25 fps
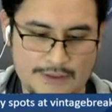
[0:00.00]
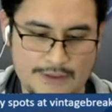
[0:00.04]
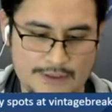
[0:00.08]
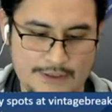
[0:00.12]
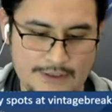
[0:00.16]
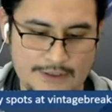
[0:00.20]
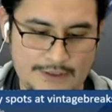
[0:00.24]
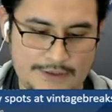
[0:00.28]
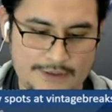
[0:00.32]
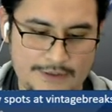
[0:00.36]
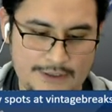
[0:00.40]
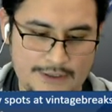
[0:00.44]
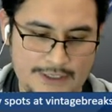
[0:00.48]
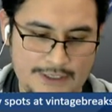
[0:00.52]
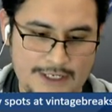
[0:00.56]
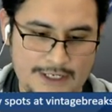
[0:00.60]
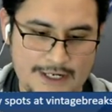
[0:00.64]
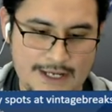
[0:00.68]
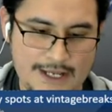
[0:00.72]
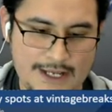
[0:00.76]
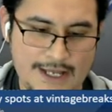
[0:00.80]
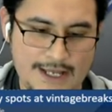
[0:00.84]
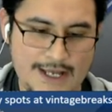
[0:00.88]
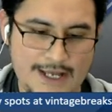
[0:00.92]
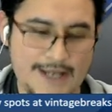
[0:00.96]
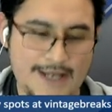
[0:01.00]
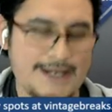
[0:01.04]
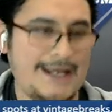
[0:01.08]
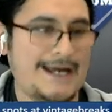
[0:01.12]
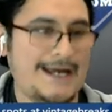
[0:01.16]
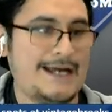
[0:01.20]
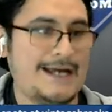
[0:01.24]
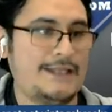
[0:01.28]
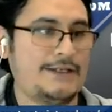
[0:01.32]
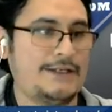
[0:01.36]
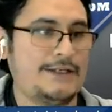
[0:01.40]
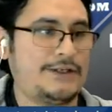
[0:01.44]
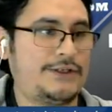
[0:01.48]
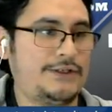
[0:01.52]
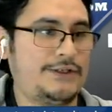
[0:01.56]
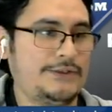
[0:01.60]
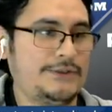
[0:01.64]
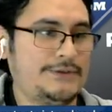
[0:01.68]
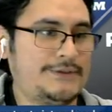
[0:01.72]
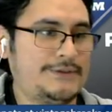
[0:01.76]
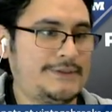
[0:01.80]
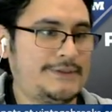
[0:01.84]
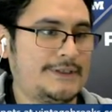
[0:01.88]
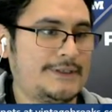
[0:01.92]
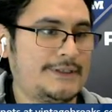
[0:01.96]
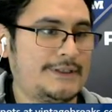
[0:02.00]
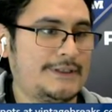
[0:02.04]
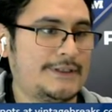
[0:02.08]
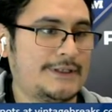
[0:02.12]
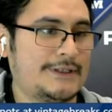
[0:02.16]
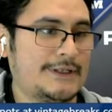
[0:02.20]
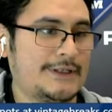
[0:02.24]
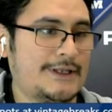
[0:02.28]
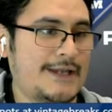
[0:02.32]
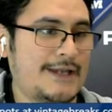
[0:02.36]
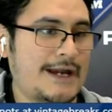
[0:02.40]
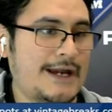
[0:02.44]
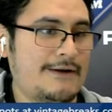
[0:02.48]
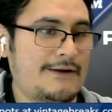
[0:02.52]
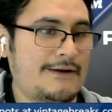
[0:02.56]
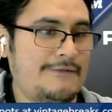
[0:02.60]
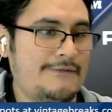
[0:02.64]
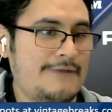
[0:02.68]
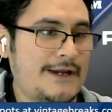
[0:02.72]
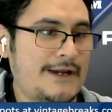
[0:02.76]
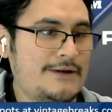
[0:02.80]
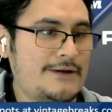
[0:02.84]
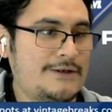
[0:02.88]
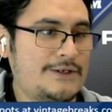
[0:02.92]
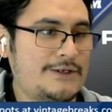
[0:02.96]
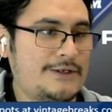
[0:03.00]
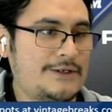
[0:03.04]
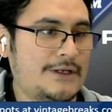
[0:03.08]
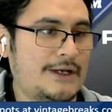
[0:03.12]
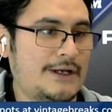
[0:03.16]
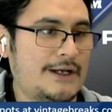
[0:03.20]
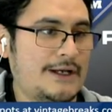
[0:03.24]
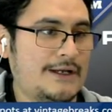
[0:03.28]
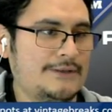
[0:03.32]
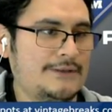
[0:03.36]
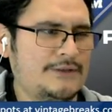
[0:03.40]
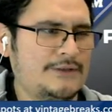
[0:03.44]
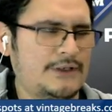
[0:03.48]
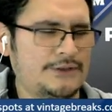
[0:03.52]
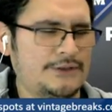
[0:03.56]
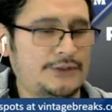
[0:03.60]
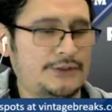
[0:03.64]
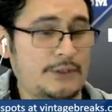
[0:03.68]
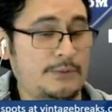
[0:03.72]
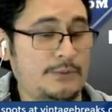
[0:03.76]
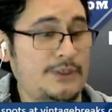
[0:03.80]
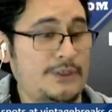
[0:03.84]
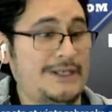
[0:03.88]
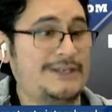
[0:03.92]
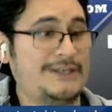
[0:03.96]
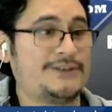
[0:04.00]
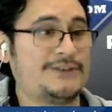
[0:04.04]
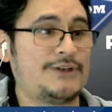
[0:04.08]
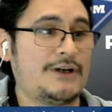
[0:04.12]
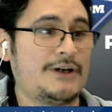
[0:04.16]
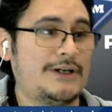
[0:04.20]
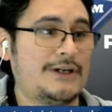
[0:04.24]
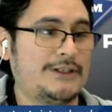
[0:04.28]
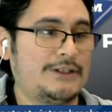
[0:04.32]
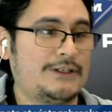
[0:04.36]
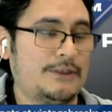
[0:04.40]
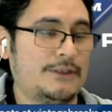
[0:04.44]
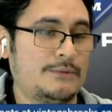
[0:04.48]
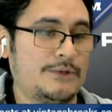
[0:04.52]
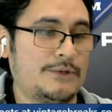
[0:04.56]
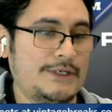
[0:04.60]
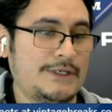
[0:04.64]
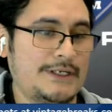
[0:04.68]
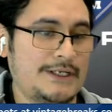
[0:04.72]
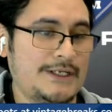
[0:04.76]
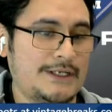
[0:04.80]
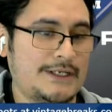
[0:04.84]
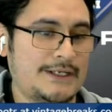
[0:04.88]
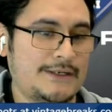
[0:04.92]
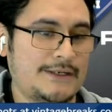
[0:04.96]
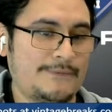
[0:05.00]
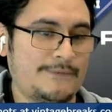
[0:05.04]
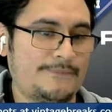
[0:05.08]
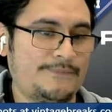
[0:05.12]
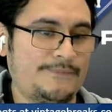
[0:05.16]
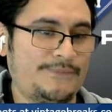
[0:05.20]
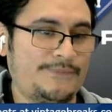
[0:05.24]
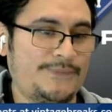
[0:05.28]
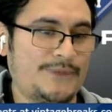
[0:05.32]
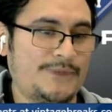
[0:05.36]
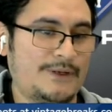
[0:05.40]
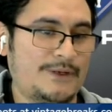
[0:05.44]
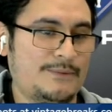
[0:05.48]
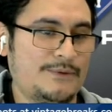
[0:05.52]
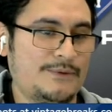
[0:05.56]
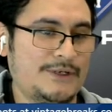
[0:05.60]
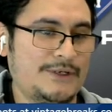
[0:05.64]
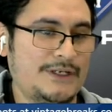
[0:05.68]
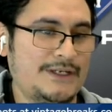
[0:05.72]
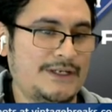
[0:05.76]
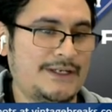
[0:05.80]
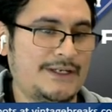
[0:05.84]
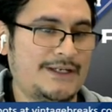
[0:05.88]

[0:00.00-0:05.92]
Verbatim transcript: 39. Allan Houston. Ooh. Gary Vaynerchuk. Uh, no, double E. Sorry, double E. double E.